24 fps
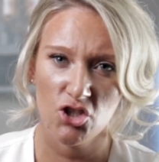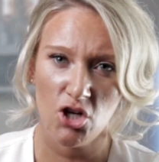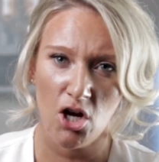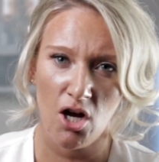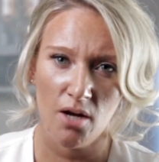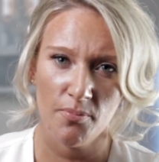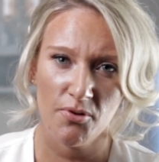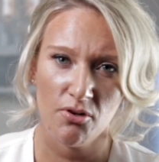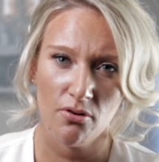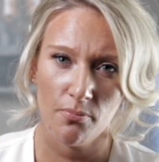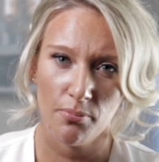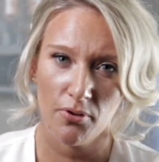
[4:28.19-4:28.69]

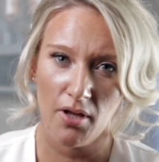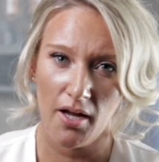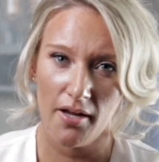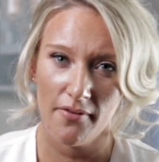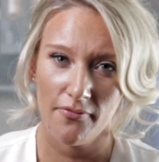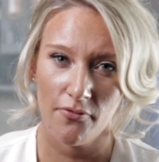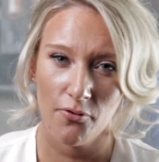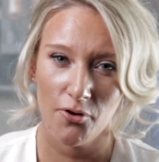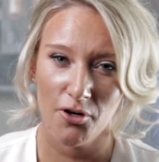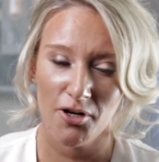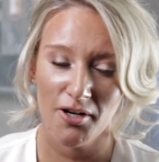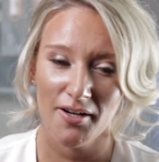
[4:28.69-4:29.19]
job you apply
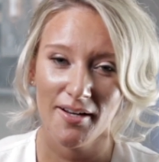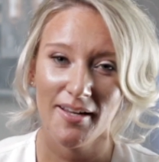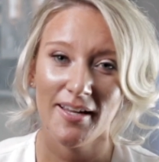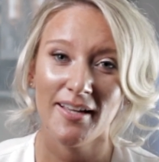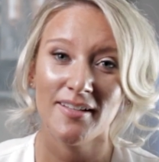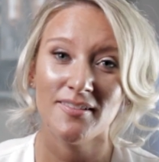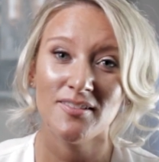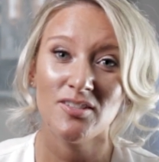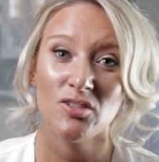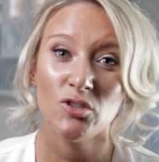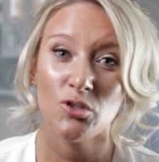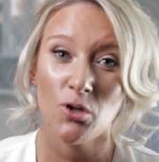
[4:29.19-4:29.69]
for,
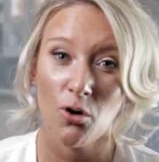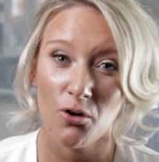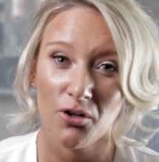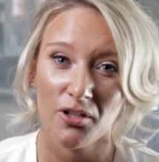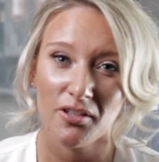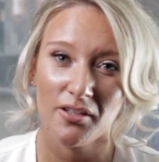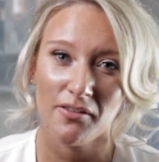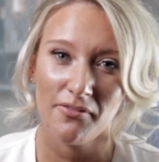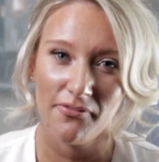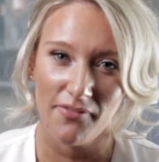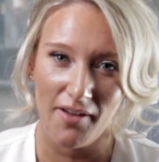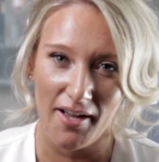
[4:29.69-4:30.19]
it's
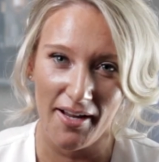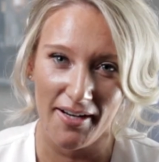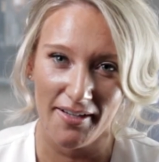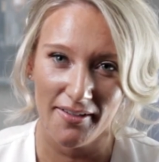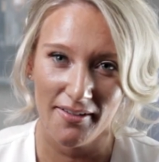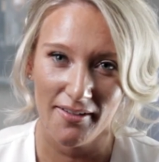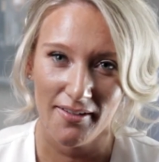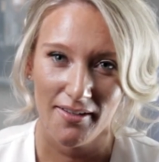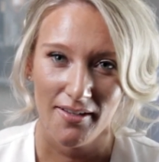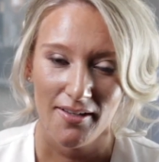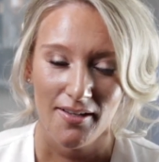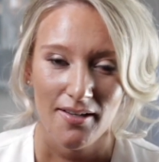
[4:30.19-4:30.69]
totally fine.